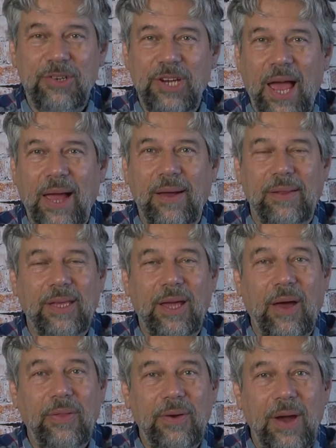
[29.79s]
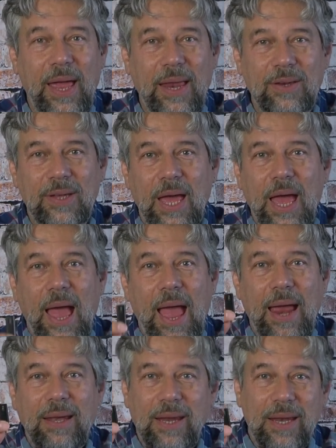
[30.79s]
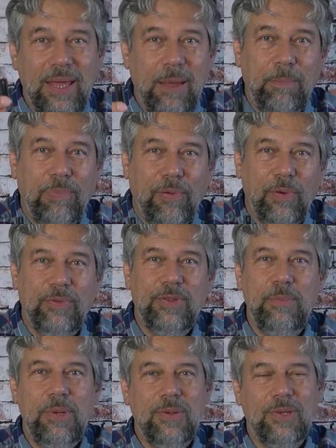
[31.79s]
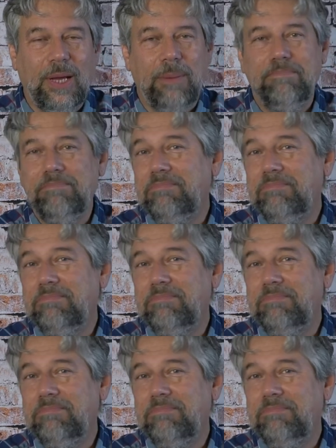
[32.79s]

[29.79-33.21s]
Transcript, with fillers: jack on the other end and it improves the music.